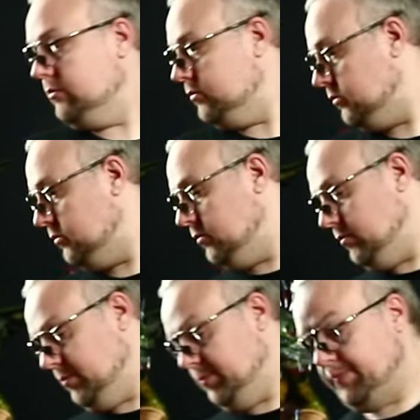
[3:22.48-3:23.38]

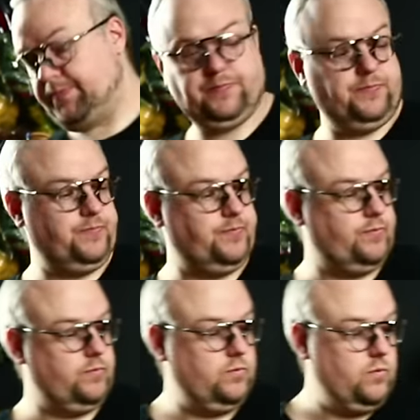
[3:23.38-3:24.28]

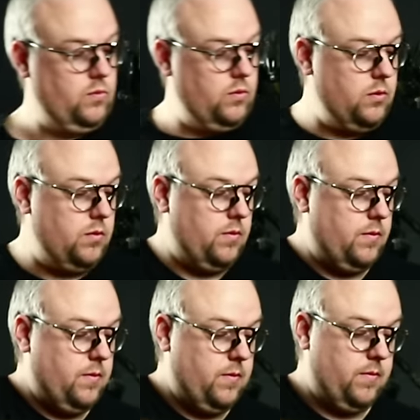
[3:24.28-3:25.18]

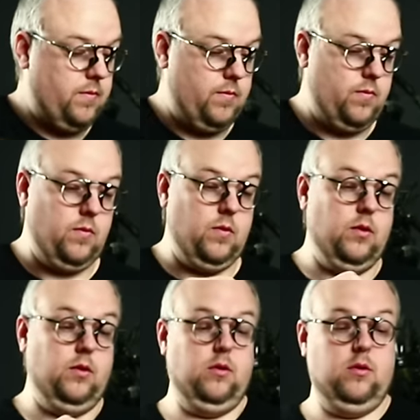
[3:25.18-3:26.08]

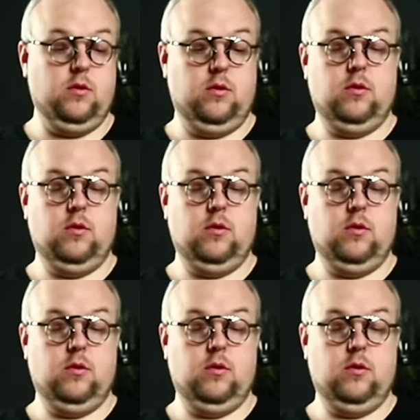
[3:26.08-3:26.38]
(no one is talking)